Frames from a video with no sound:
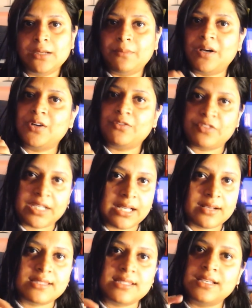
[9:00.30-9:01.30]
about
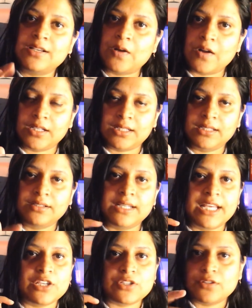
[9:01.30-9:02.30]
freelancing, content
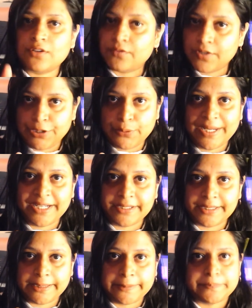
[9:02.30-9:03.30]
creation or video
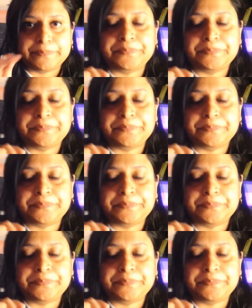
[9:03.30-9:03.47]
editing.